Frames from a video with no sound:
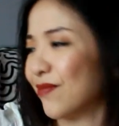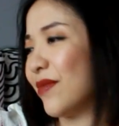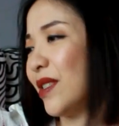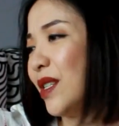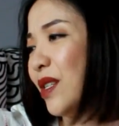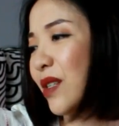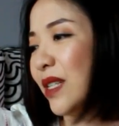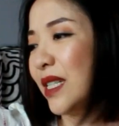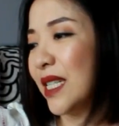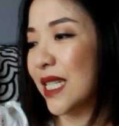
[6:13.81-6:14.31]
you
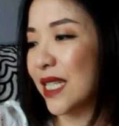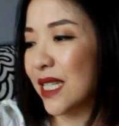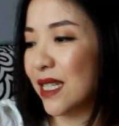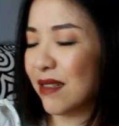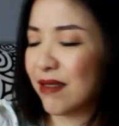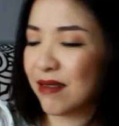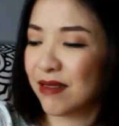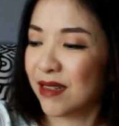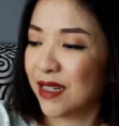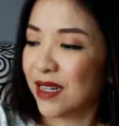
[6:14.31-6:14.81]
know, it
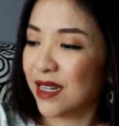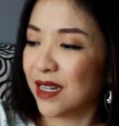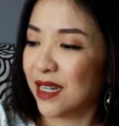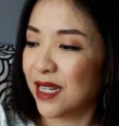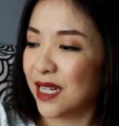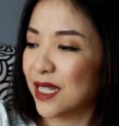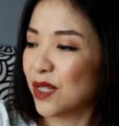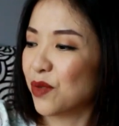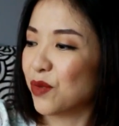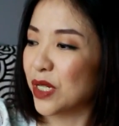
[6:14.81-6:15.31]
doesn't
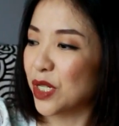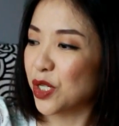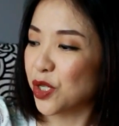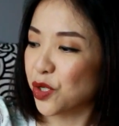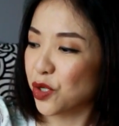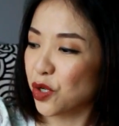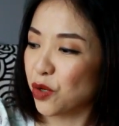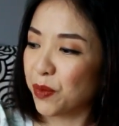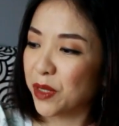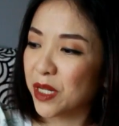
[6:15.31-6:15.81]
really
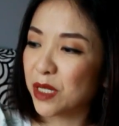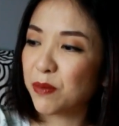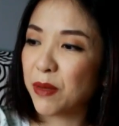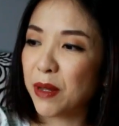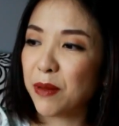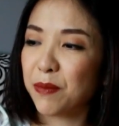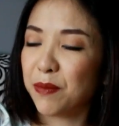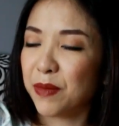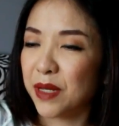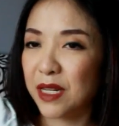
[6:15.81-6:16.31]
show, because
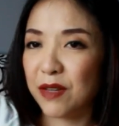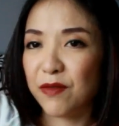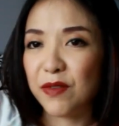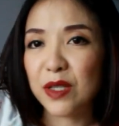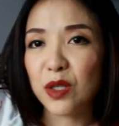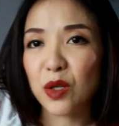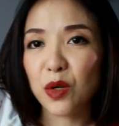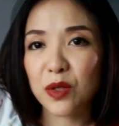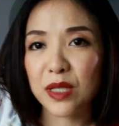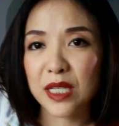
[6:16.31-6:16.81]

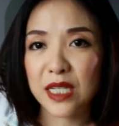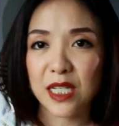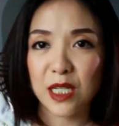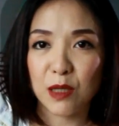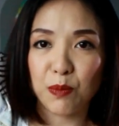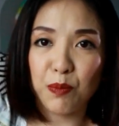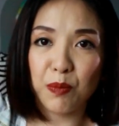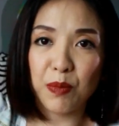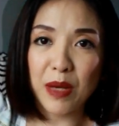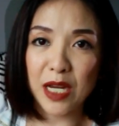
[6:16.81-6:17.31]
even though this
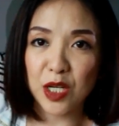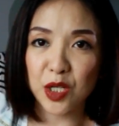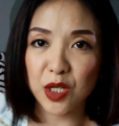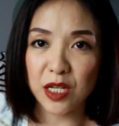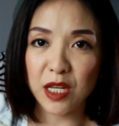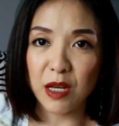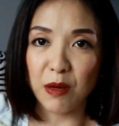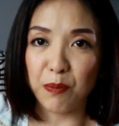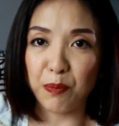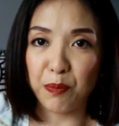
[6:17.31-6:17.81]
is
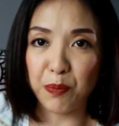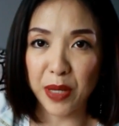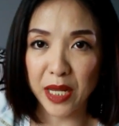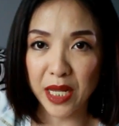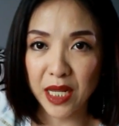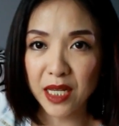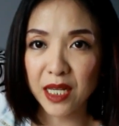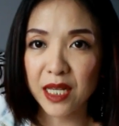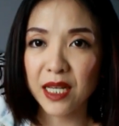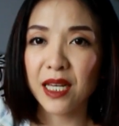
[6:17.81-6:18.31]
actually a
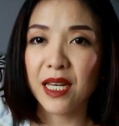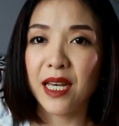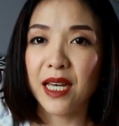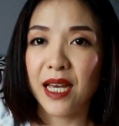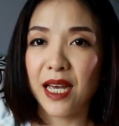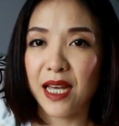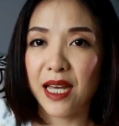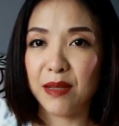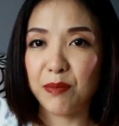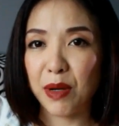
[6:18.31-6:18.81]
pink
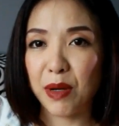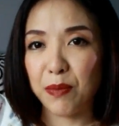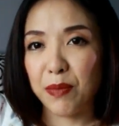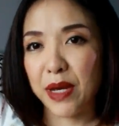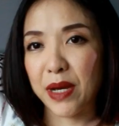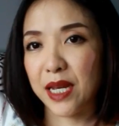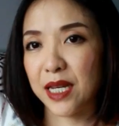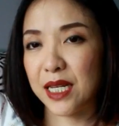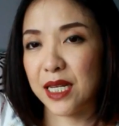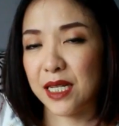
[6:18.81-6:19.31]
and my
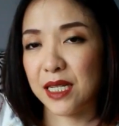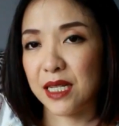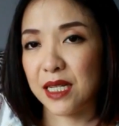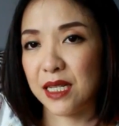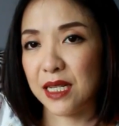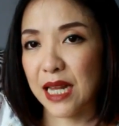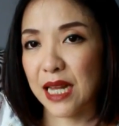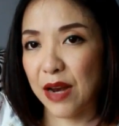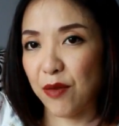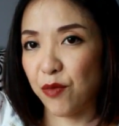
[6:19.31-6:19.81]
bag is
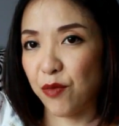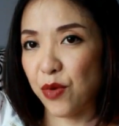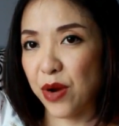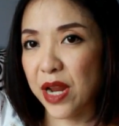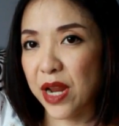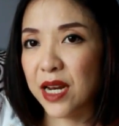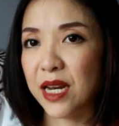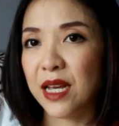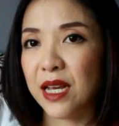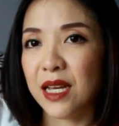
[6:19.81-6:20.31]
in that
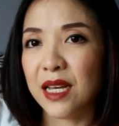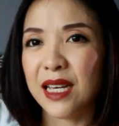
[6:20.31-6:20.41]
red,